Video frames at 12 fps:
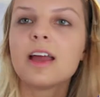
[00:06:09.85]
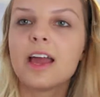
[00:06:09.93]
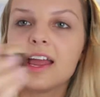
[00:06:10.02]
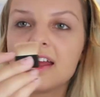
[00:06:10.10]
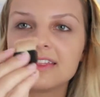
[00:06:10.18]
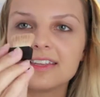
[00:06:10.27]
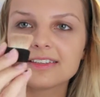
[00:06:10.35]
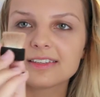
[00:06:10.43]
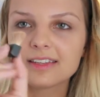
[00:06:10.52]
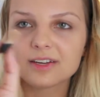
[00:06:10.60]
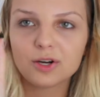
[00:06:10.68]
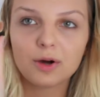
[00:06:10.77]
and this
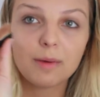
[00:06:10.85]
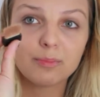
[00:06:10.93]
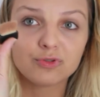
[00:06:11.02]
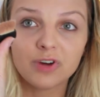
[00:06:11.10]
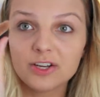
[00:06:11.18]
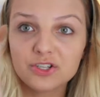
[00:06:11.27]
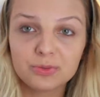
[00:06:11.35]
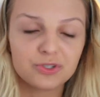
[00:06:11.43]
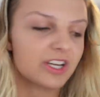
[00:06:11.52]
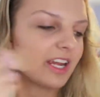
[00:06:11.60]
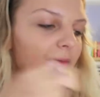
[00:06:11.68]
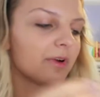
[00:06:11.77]
little brush which
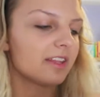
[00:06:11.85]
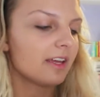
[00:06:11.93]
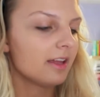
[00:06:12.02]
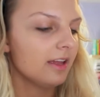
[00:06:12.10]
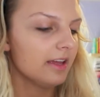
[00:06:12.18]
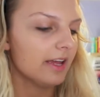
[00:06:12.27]
came with it,